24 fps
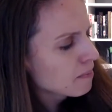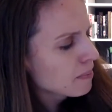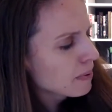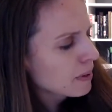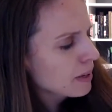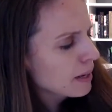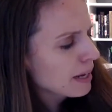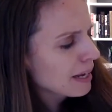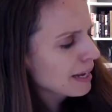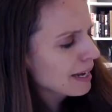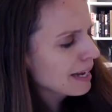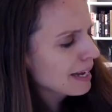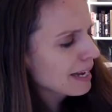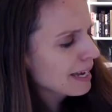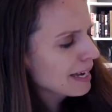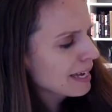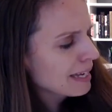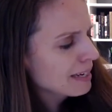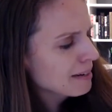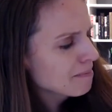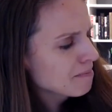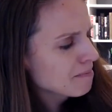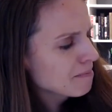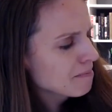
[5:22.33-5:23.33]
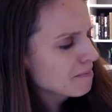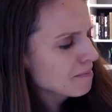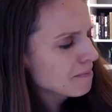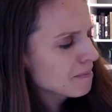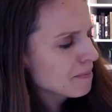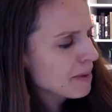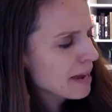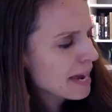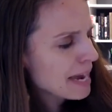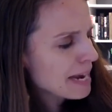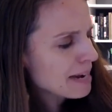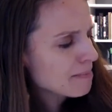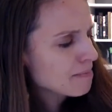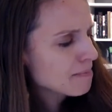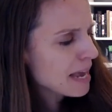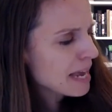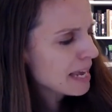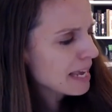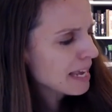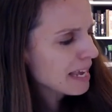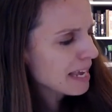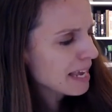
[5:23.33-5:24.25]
but might make